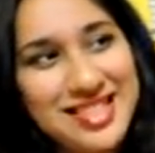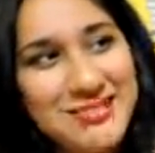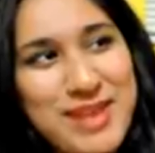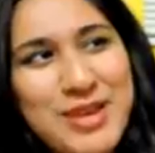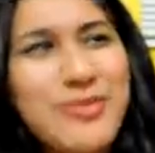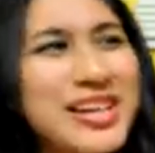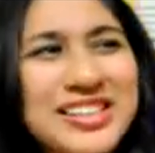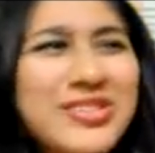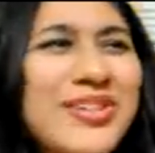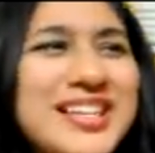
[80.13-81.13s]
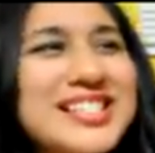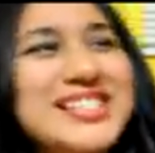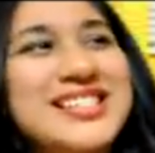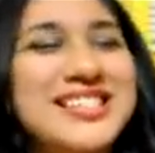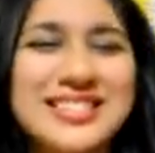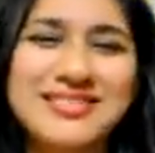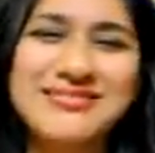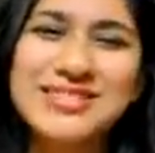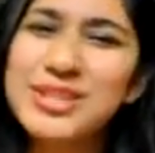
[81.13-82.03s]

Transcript: make weird noises and